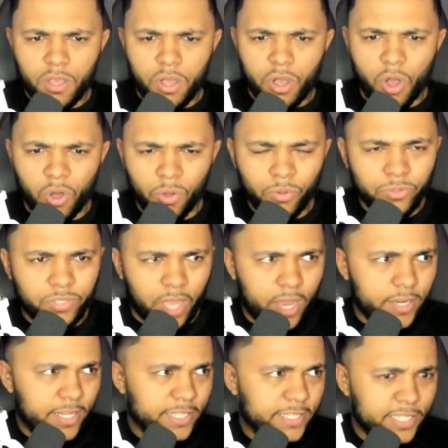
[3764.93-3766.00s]
Hold on,
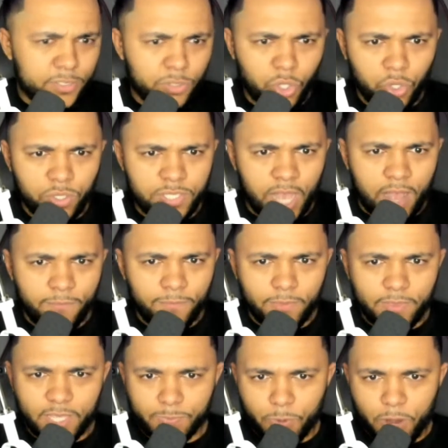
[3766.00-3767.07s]
is this news
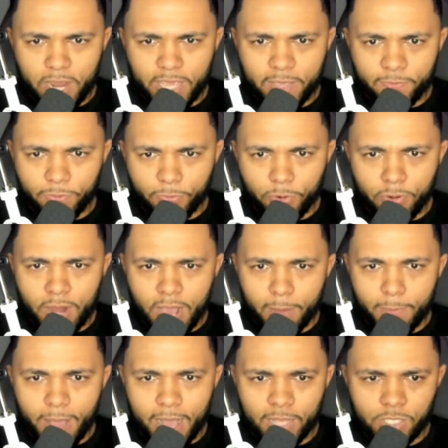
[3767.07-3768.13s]
that's breaking through now
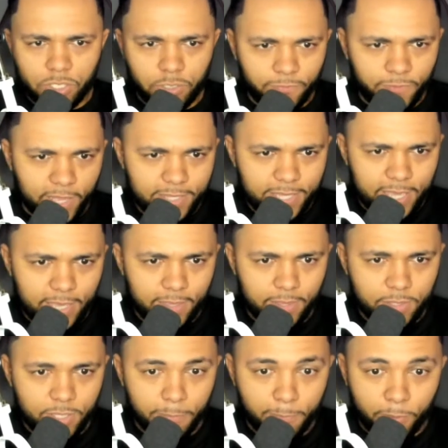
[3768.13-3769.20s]
about Ansu Fati
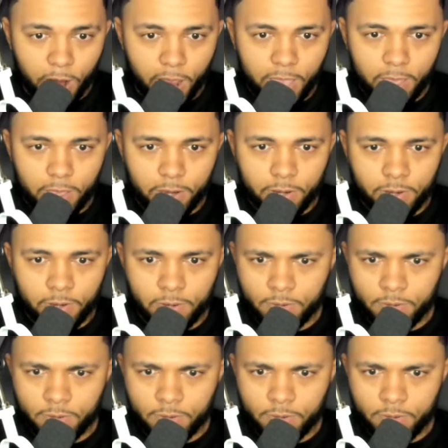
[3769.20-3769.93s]
to Brighton?